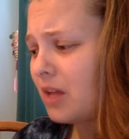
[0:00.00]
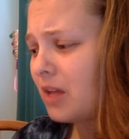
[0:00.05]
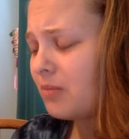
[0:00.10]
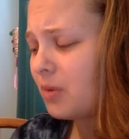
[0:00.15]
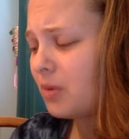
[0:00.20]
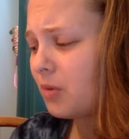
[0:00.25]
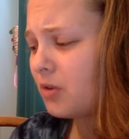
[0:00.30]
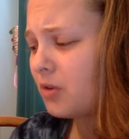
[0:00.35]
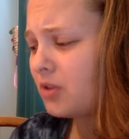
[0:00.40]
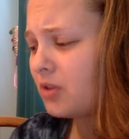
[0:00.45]
But
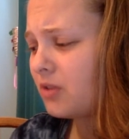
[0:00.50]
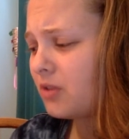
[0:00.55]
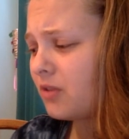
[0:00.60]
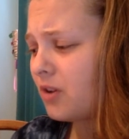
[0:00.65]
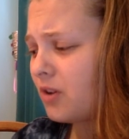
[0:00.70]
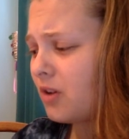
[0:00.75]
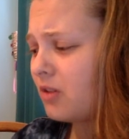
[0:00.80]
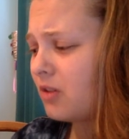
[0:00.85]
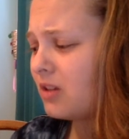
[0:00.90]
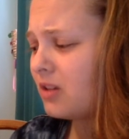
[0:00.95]
most of
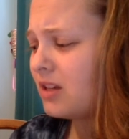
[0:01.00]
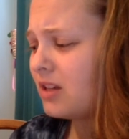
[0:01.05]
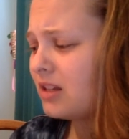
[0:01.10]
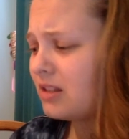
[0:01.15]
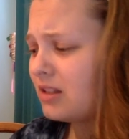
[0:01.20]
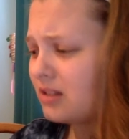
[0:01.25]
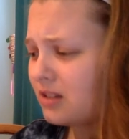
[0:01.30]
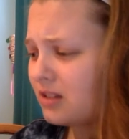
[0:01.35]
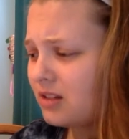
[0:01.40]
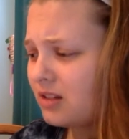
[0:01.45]
all,
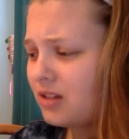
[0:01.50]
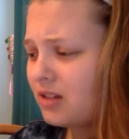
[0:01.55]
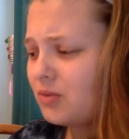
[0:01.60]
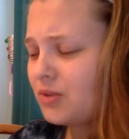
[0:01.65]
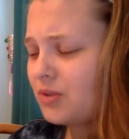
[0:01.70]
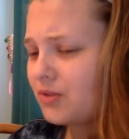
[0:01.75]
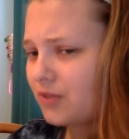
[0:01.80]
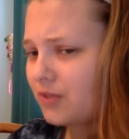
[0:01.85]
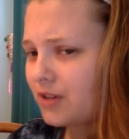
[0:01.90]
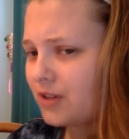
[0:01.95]
Sidney
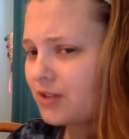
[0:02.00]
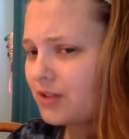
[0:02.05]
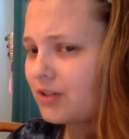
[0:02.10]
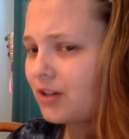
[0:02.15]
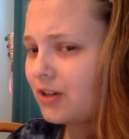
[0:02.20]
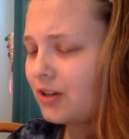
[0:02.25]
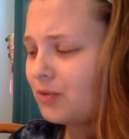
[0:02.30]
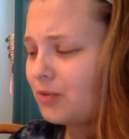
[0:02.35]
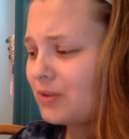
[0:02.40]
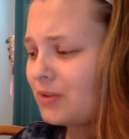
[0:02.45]
was
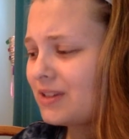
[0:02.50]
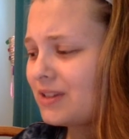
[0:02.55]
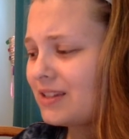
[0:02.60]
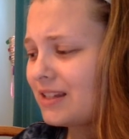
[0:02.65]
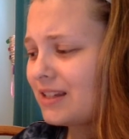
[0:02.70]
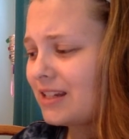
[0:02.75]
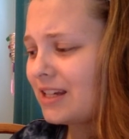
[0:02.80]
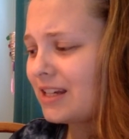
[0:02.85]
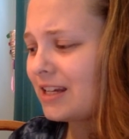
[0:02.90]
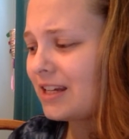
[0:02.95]
frustrated with
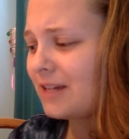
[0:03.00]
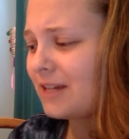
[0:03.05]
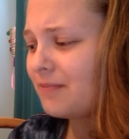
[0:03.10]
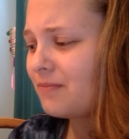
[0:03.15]
Sidney.